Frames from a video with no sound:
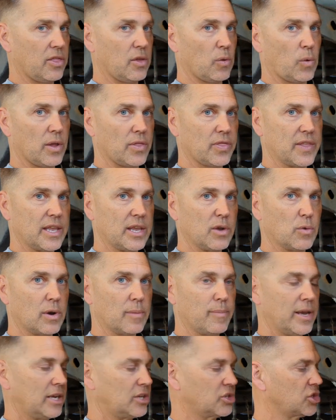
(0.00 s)
The one thing you
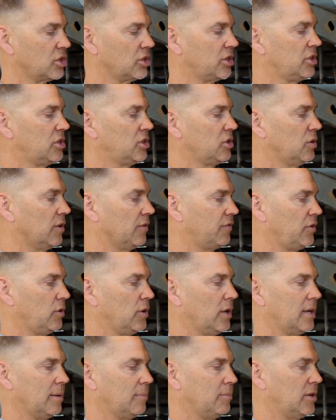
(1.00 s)
want to make sure you do if
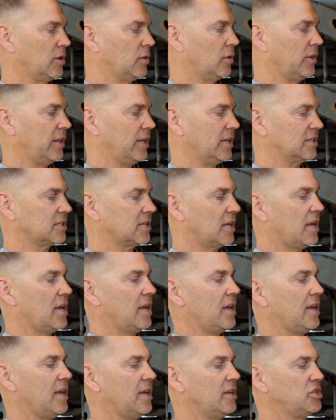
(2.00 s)
you end up doing this
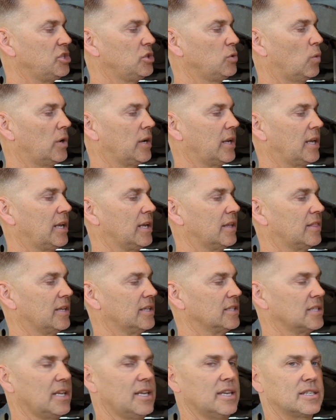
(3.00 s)
is you want to get
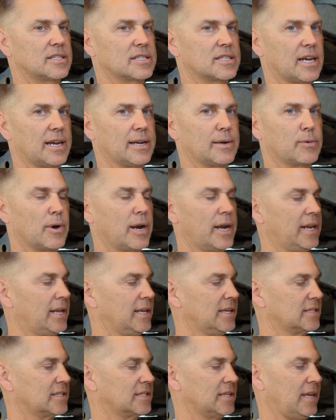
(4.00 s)
this inside
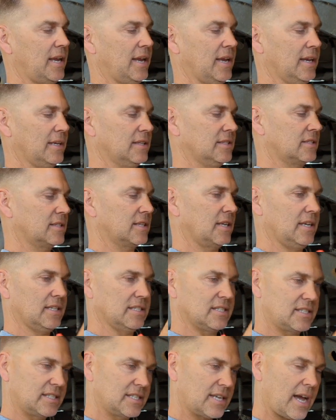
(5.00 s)
radius as,
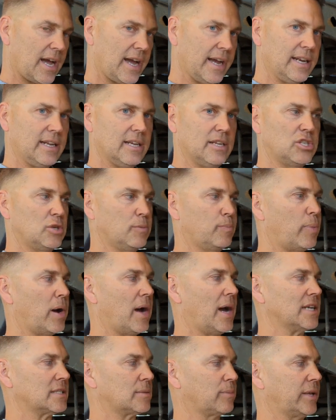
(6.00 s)
as tight as you
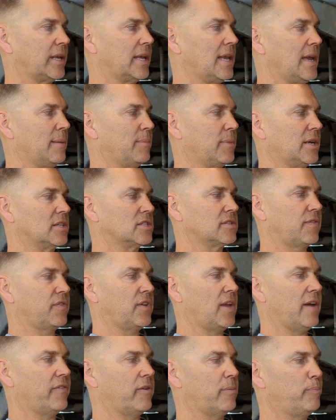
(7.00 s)
possibly can, because
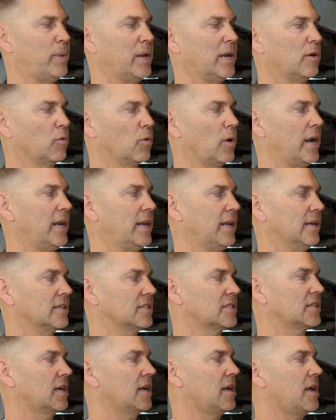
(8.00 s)
if you have a big
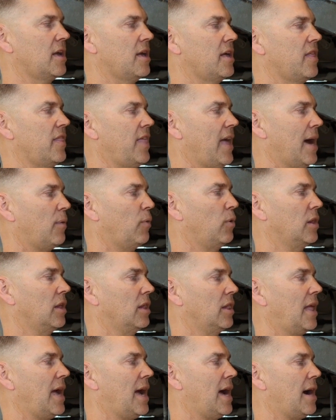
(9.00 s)
radius, that
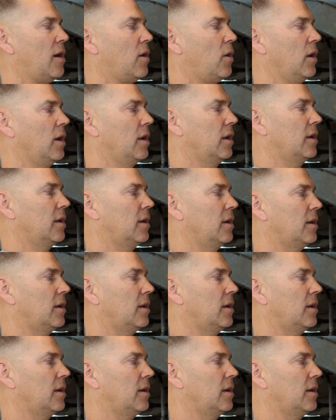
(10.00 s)
will allow